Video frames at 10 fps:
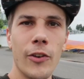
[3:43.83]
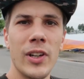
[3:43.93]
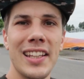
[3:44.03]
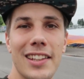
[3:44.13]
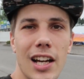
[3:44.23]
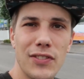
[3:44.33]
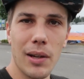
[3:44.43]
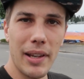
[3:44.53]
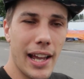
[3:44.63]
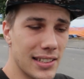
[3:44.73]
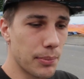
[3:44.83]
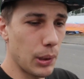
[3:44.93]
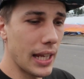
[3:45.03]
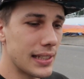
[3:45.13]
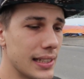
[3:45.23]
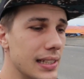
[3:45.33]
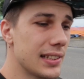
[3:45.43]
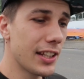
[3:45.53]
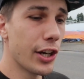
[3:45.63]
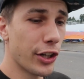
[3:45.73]
I really love coming out to
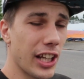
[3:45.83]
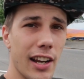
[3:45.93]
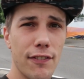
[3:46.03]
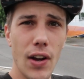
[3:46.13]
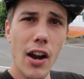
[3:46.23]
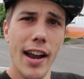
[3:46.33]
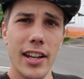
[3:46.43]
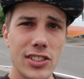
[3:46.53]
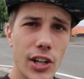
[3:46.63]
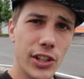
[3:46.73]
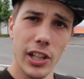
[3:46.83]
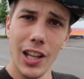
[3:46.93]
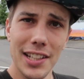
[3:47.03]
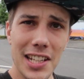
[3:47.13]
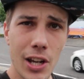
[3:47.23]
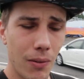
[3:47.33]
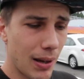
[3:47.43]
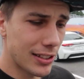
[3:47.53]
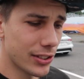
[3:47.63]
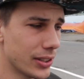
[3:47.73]
places, you know, kind of far out of Tokyo like Nihon
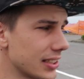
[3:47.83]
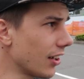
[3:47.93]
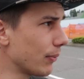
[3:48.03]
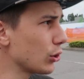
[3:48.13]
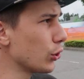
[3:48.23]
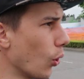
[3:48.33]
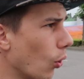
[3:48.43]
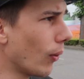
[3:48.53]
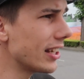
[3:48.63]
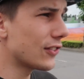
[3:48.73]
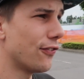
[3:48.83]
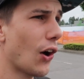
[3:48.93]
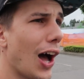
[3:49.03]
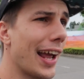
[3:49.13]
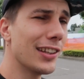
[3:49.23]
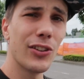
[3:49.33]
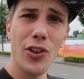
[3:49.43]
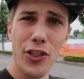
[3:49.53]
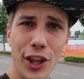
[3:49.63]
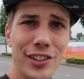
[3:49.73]
Matsu and stuff because you always find little
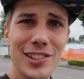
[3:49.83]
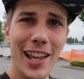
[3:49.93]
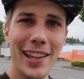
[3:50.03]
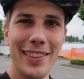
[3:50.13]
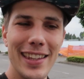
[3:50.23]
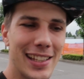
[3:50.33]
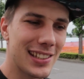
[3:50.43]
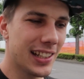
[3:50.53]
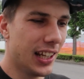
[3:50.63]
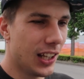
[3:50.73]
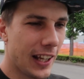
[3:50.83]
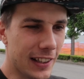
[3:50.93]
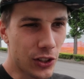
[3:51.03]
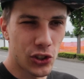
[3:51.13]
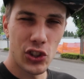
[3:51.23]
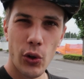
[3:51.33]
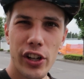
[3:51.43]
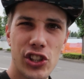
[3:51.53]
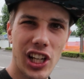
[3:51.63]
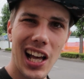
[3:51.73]
things like this, like little
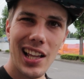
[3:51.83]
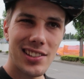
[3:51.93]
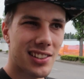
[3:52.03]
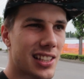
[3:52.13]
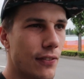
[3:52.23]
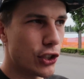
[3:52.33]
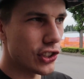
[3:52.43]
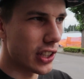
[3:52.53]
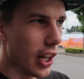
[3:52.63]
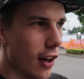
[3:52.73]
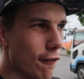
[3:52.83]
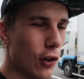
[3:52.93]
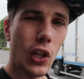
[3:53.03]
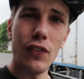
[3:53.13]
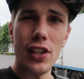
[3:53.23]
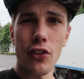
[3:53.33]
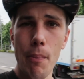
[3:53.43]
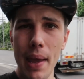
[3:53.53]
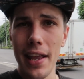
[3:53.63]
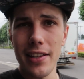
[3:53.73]
storage yards and stuff just full of either
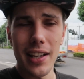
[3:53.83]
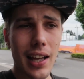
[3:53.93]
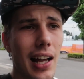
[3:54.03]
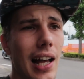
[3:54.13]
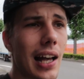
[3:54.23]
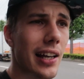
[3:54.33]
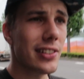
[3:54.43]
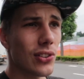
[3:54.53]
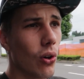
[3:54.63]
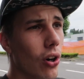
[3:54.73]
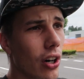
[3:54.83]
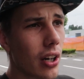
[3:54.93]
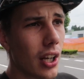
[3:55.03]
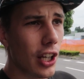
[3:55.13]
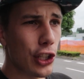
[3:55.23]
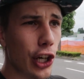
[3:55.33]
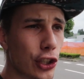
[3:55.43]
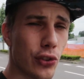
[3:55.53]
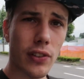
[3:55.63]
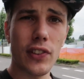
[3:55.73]
abandoned cars or, you know,
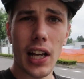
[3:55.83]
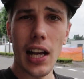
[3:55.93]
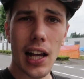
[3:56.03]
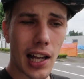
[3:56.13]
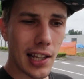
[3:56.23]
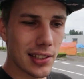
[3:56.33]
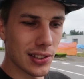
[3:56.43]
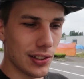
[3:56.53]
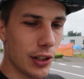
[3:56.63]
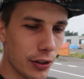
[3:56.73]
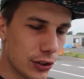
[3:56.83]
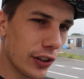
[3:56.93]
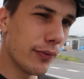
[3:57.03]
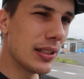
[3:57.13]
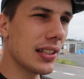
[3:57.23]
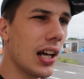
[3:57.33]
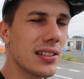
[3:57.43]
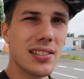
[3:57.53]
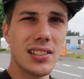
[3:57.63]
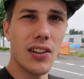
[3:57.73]
drift cars, you know, drift
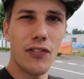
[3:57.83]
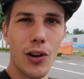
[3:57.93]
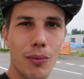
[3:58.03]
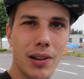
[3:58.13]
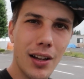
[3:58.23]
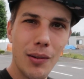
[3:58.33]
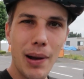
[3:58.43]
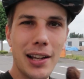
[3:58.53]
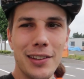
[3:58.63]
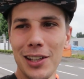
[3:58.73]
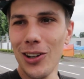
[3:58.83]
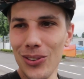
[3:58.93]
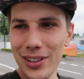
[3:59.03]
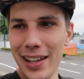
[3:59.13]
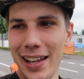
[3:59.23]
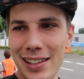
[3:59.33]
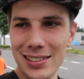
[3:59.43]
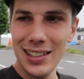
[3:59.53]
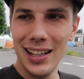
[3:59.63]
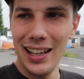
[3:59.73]
missiles and stuff from back in the golden
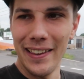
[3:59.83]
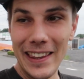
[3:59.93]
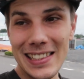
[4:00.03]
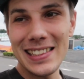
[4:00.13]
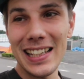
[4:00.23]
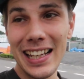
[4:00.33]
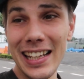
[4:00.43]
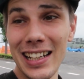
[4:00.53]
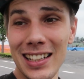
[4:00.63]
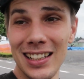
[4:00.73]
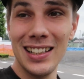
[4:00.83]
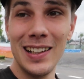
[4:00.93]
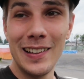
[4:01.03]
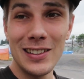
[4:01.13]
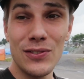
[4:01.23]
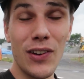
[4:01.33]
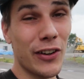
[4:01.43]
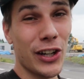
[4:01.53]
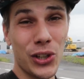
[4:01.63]
days. This thing here is very